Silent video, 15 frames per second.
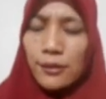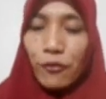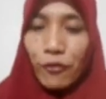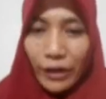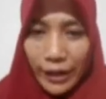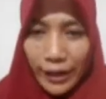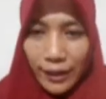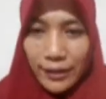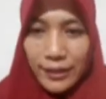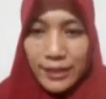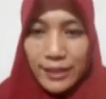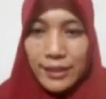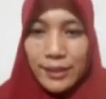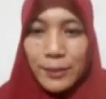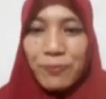fact
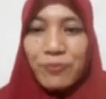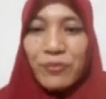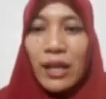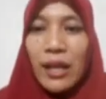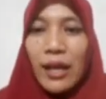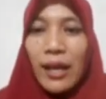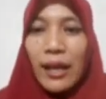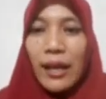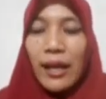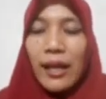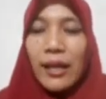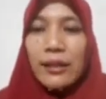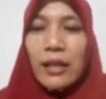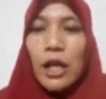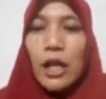here,
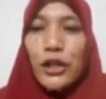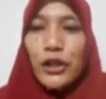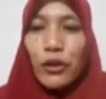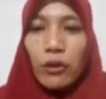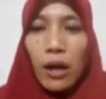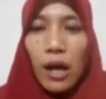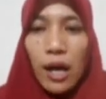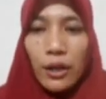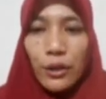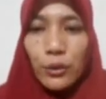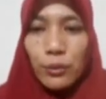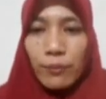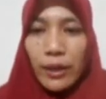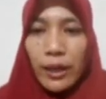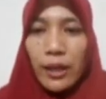and your
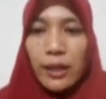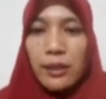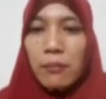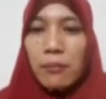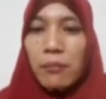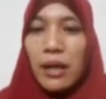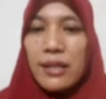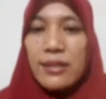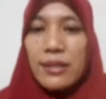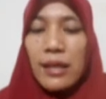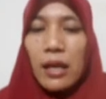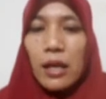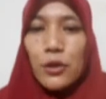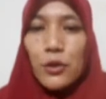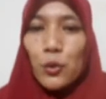argument must
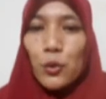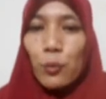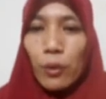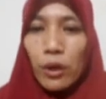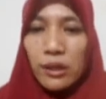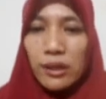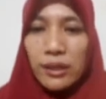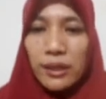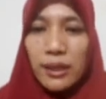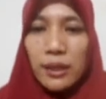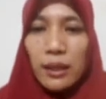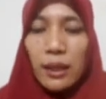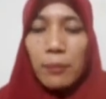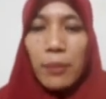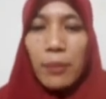supported
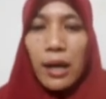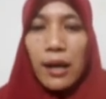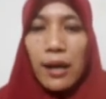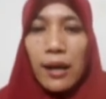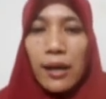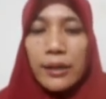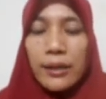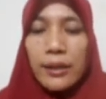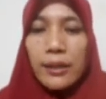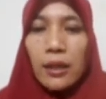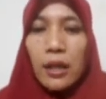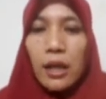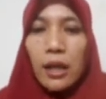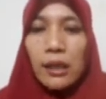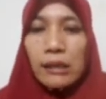by
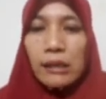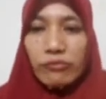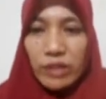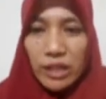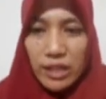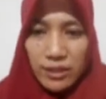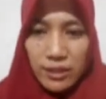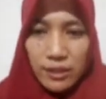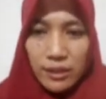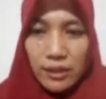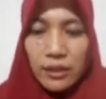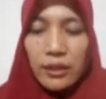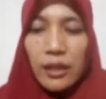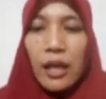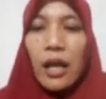
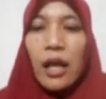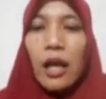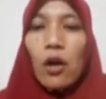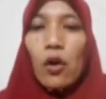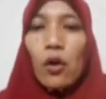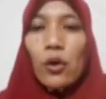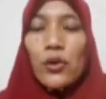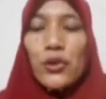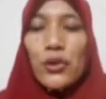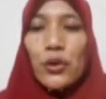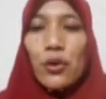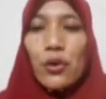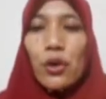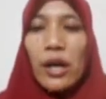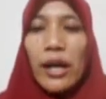reason,
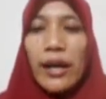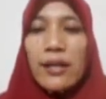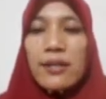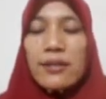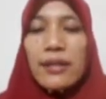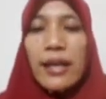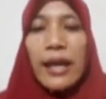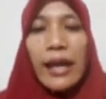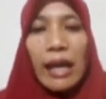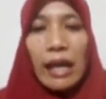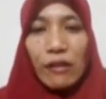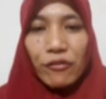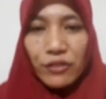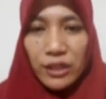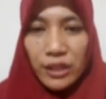also has
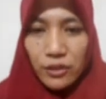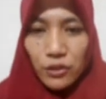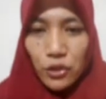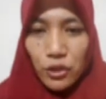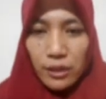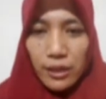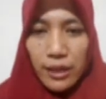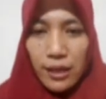evidence,